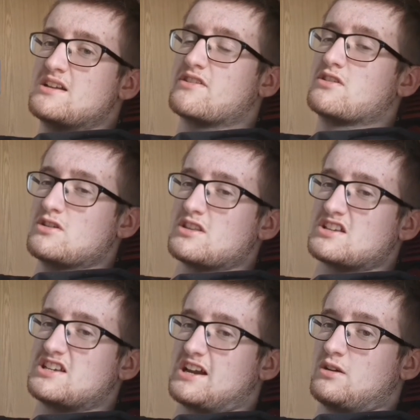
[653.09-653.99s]
If you're new to
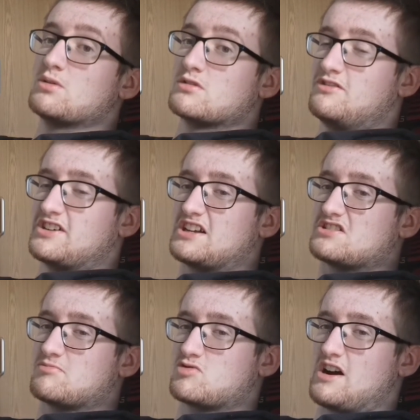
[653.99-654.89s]
the channel, don't
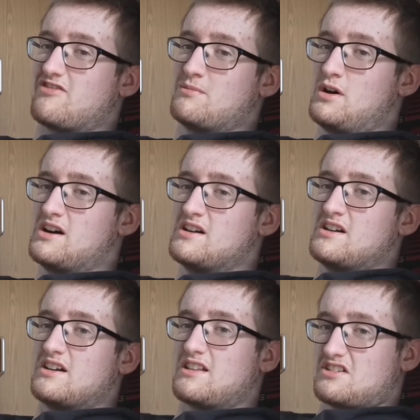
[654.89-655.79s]
forget to subscribe for
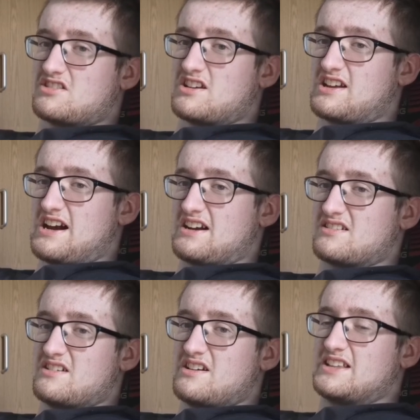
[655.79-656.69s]
more. And I'll see you
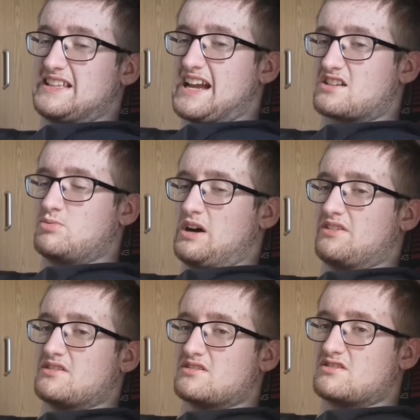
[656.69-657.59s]
guys in the next
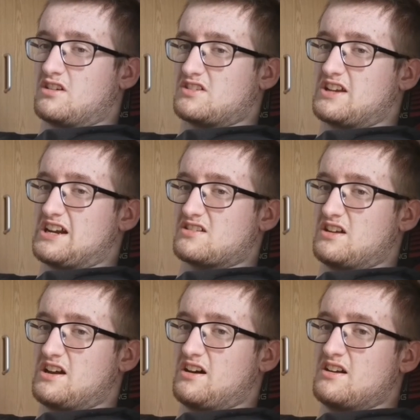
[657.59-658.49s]
one. Talk to you
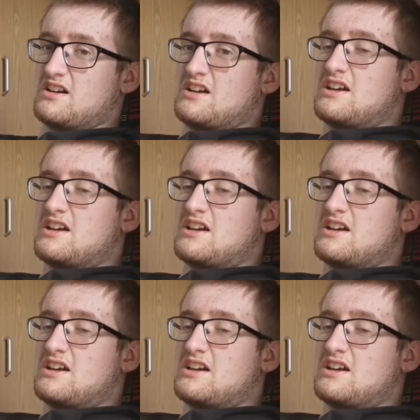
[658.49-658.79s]
guys later.